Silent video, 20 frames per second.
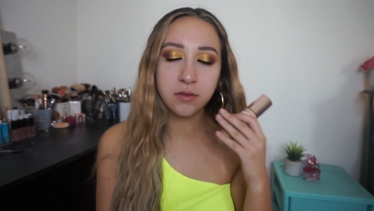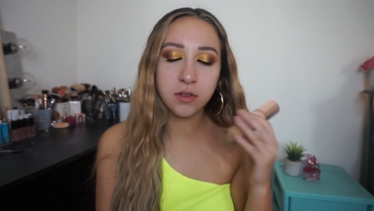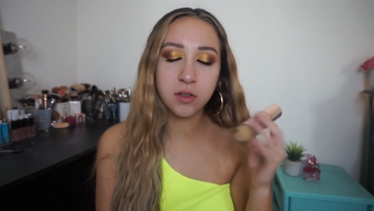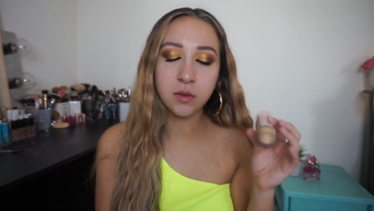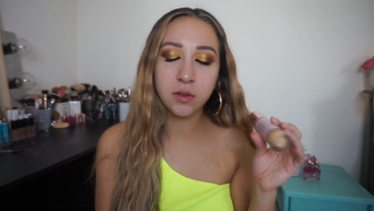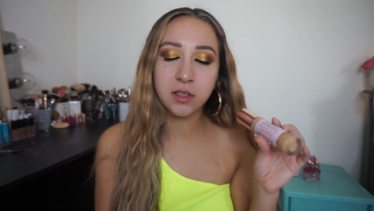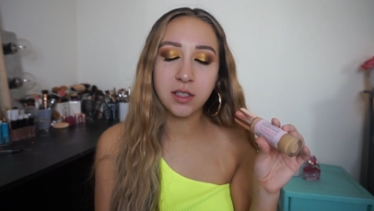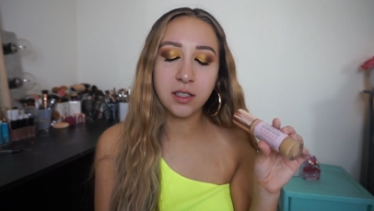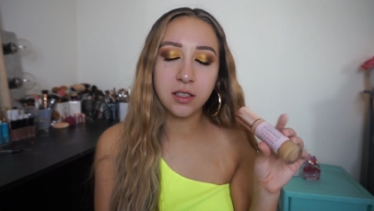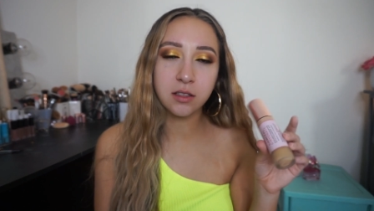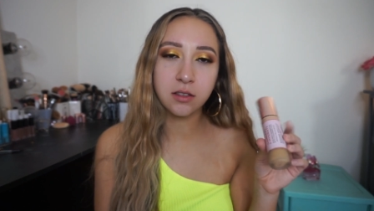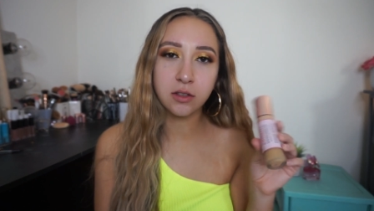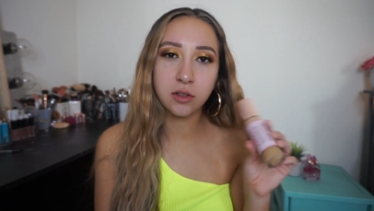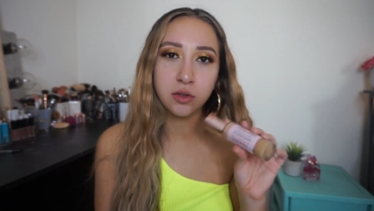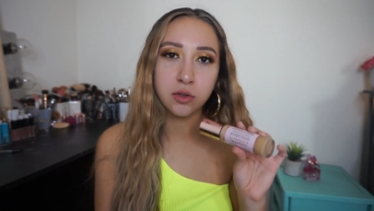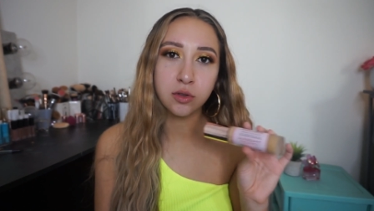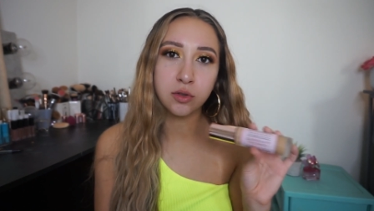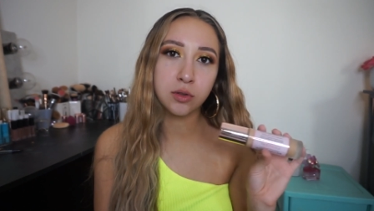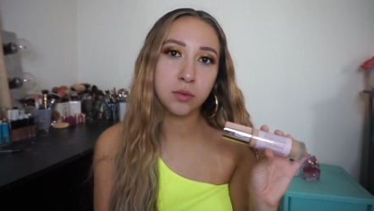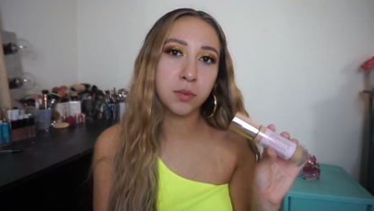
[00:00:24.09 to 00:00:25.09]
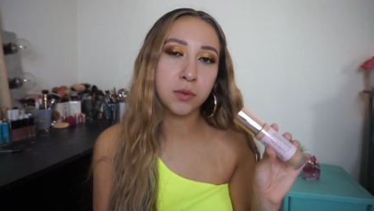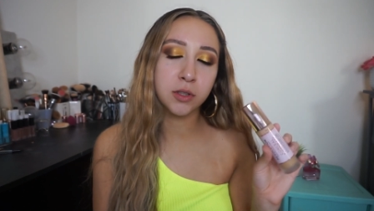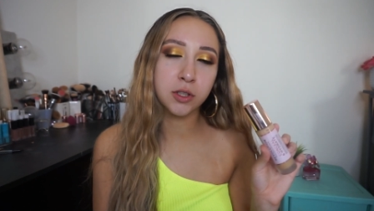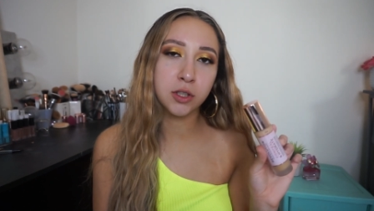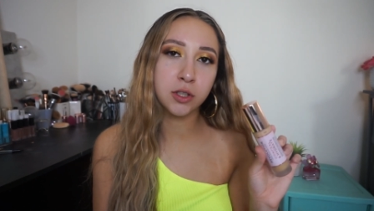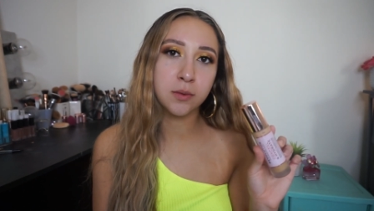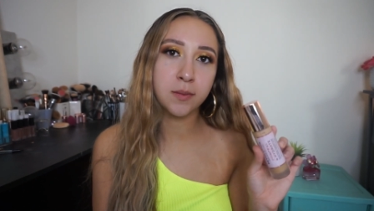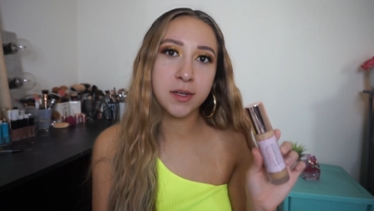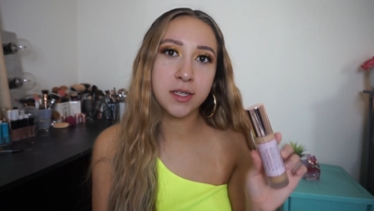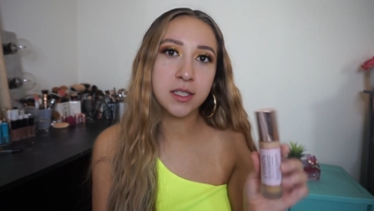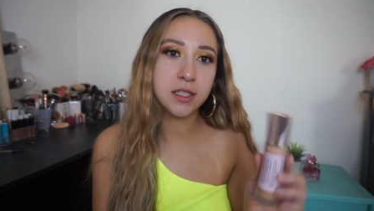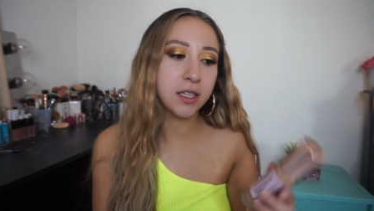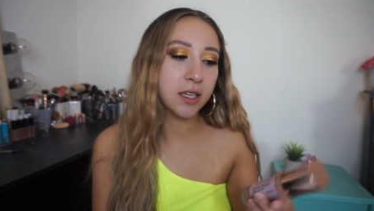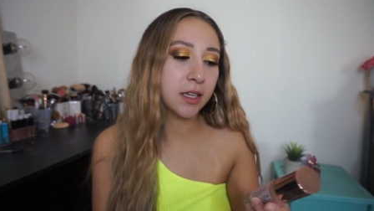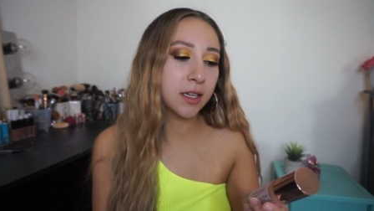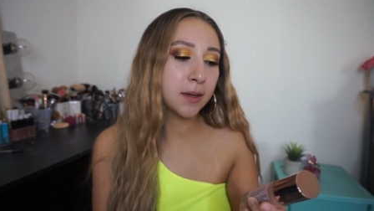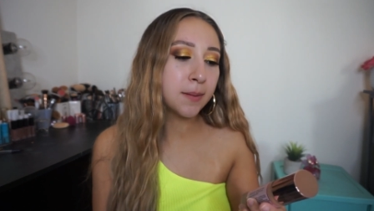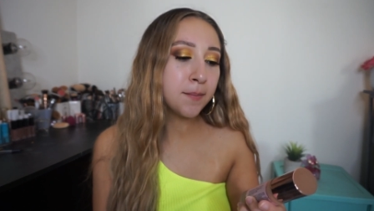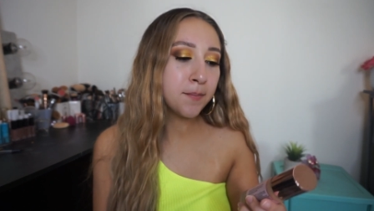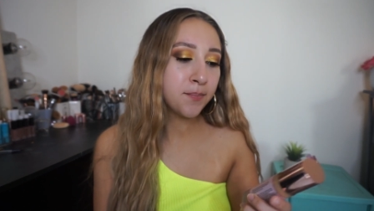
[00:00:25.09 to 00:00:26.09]
so it didn't look super good on my
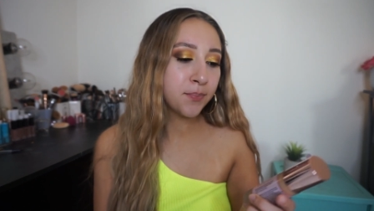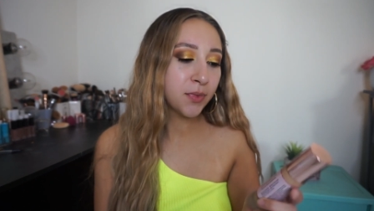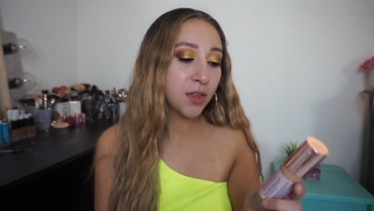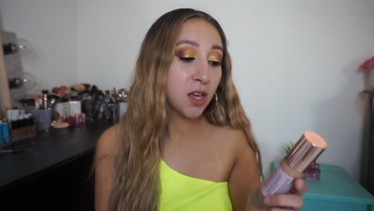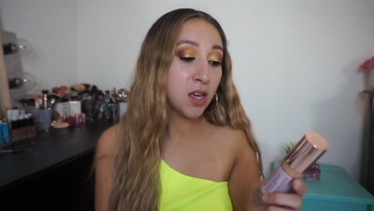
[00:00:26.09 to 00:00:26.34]
skin.